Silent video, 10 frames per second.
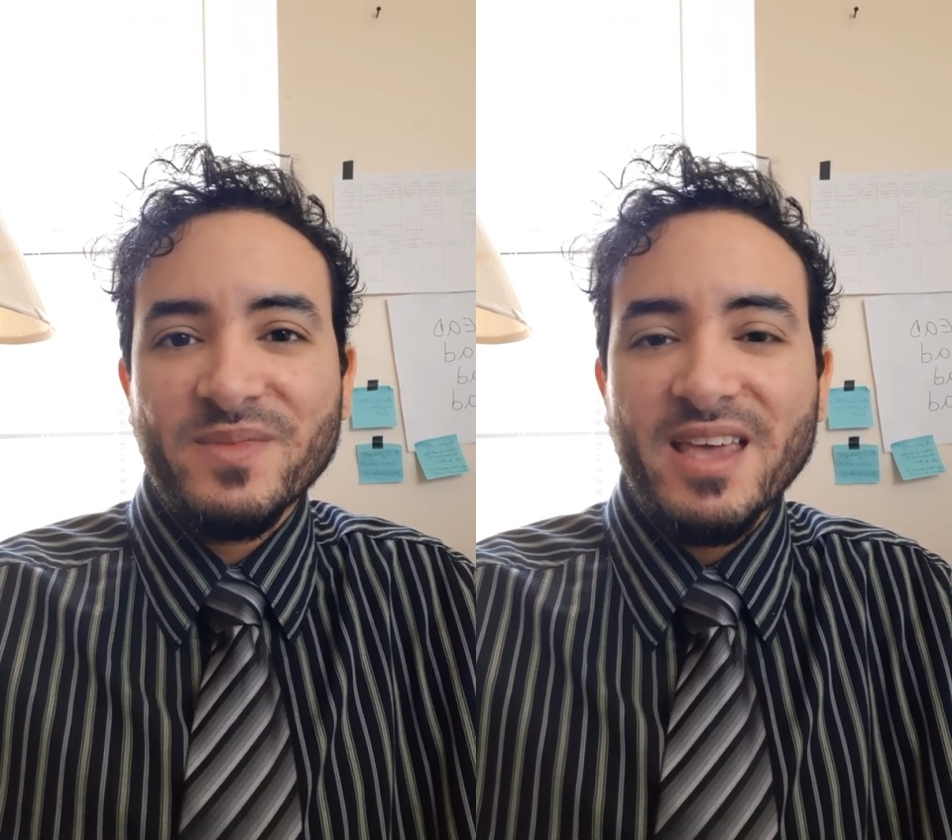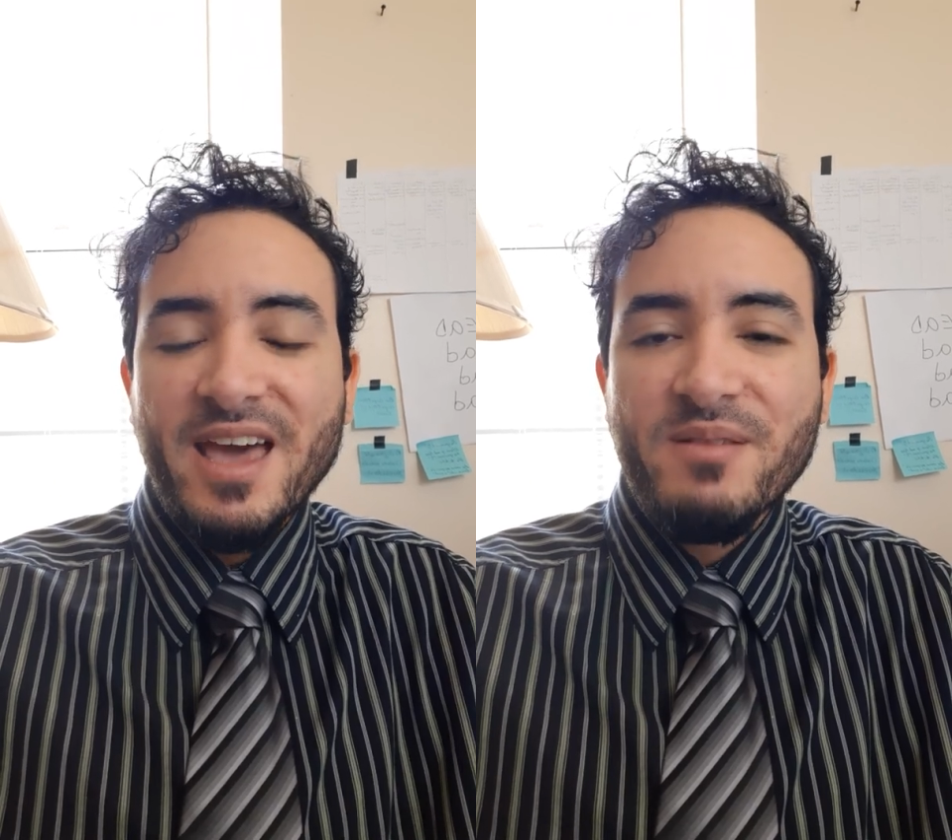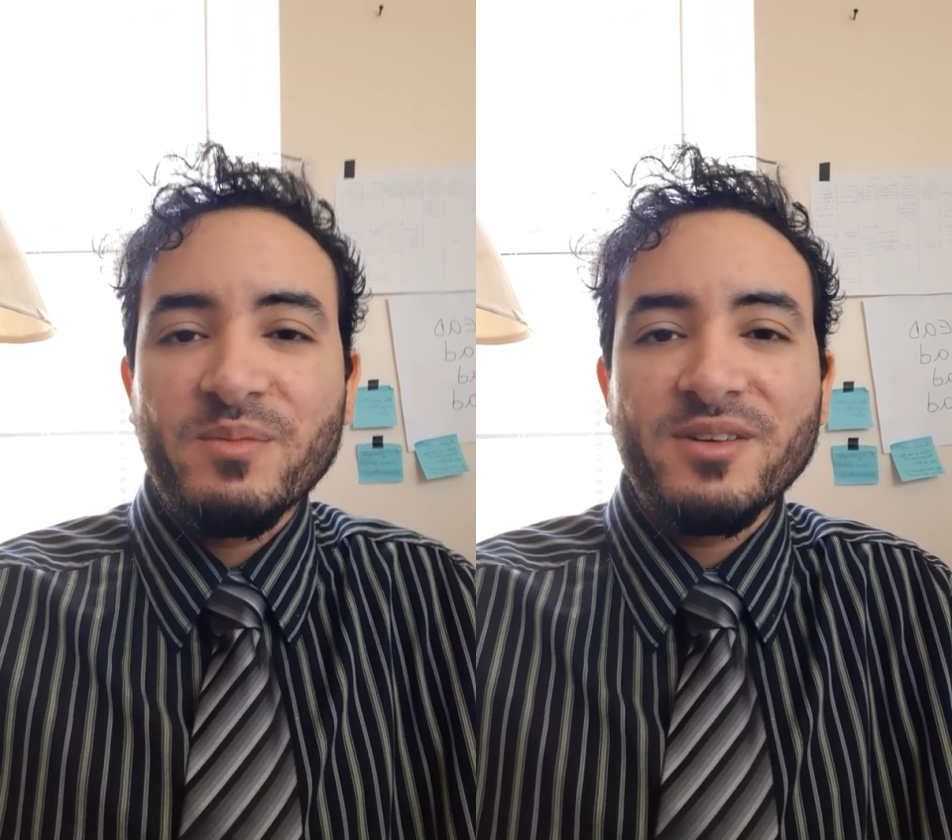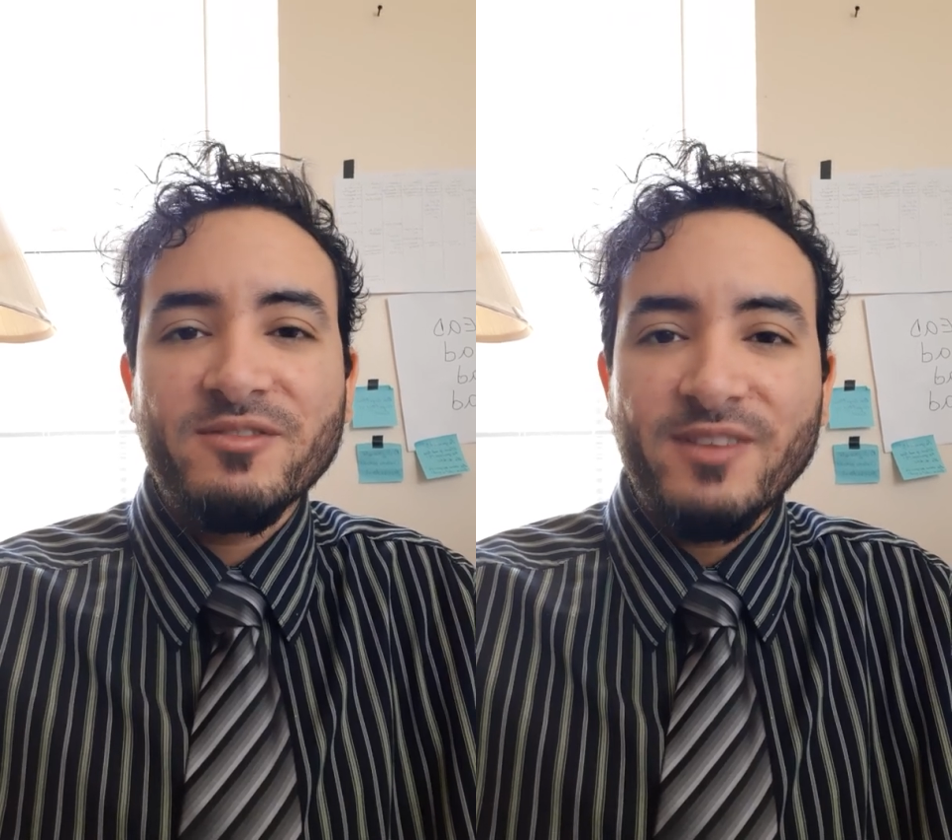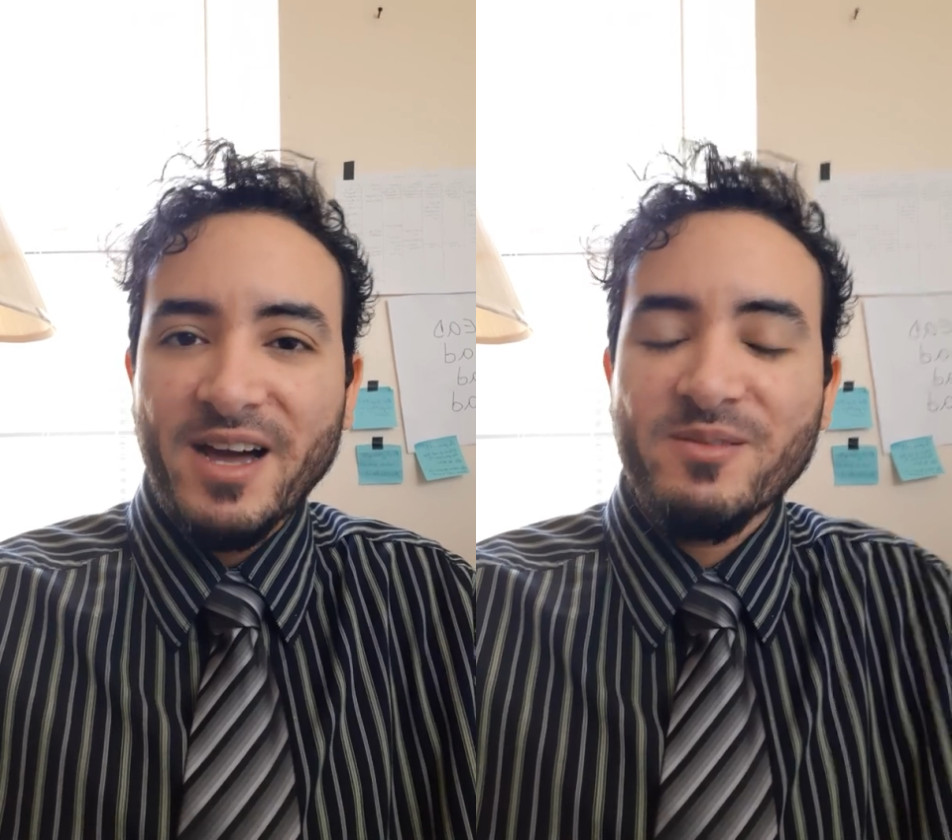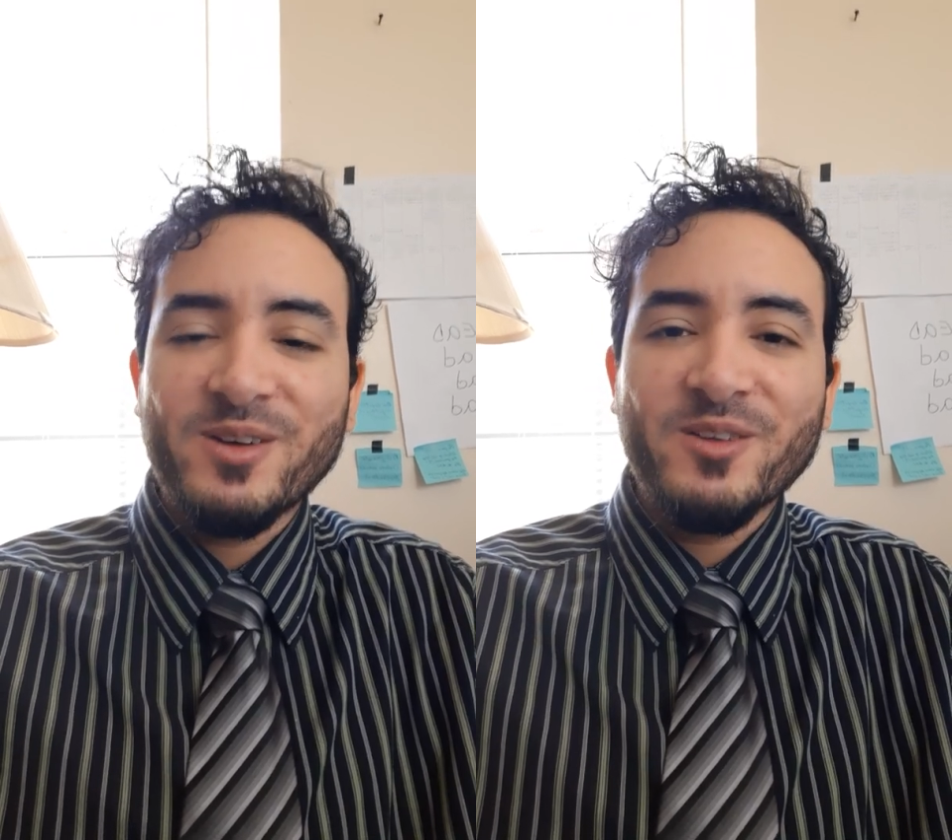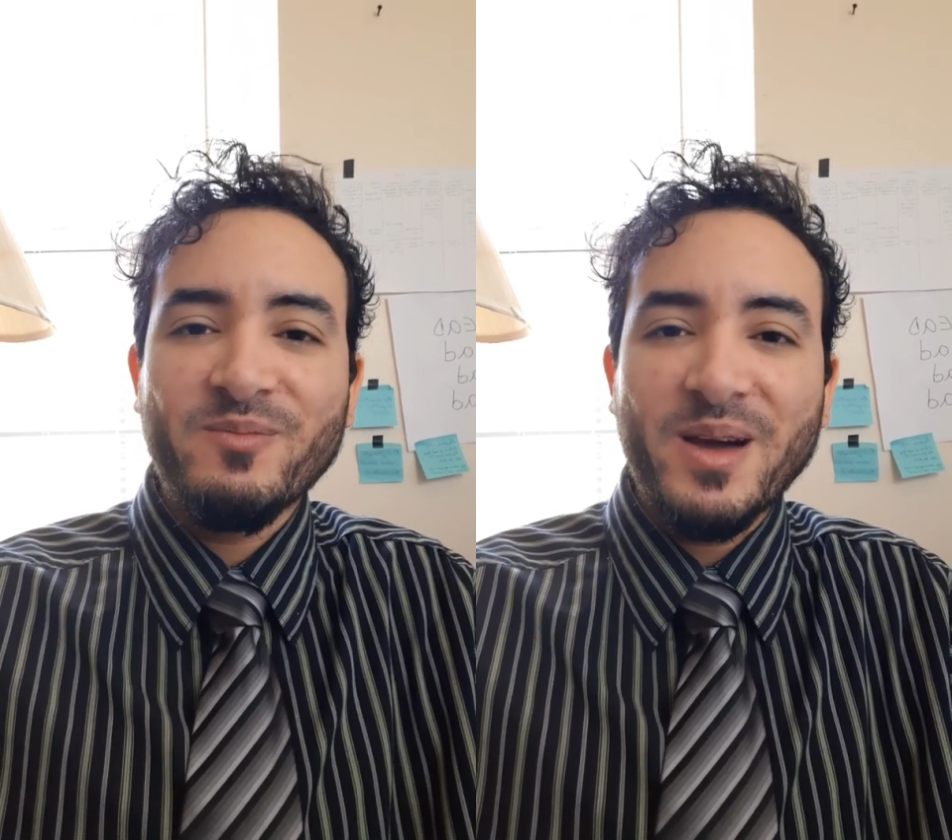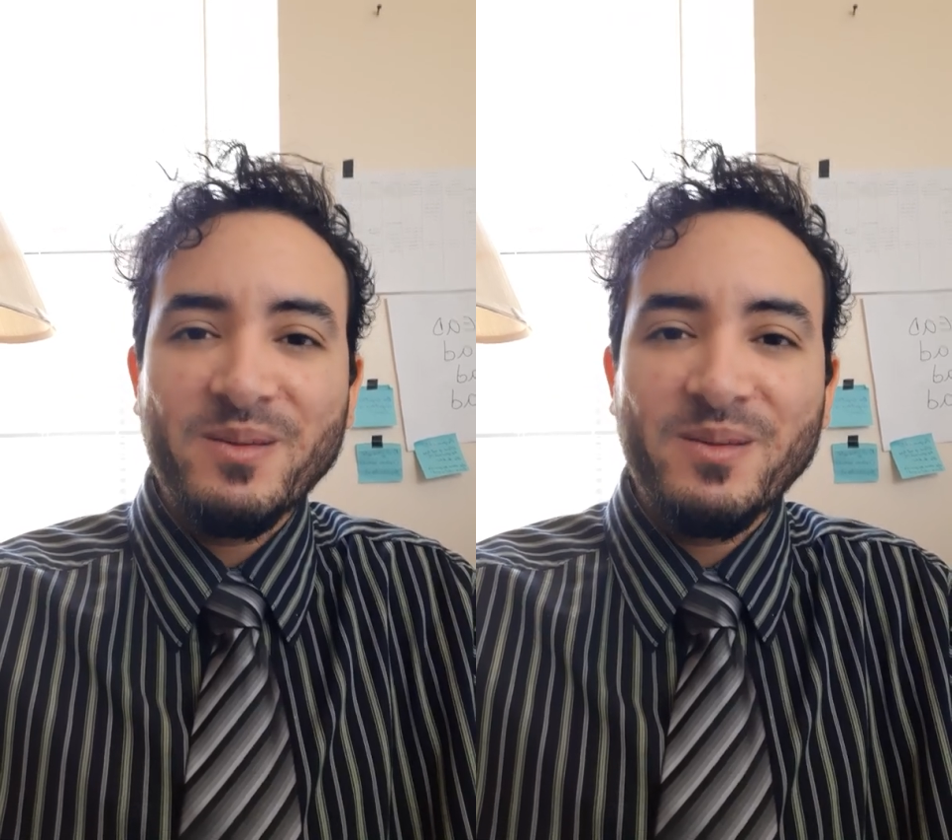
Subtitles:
every fiber of my